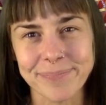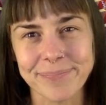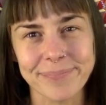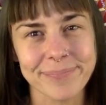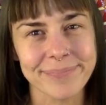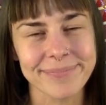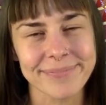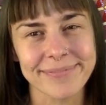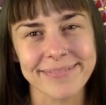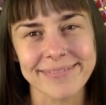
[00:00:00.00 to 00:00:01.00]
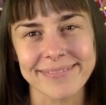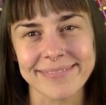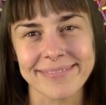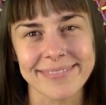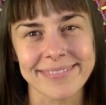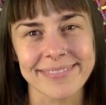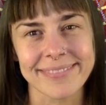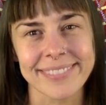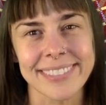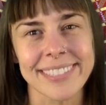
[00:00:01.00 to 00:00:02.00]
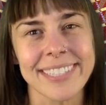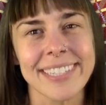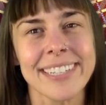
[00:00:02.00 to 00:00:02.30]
[no speech]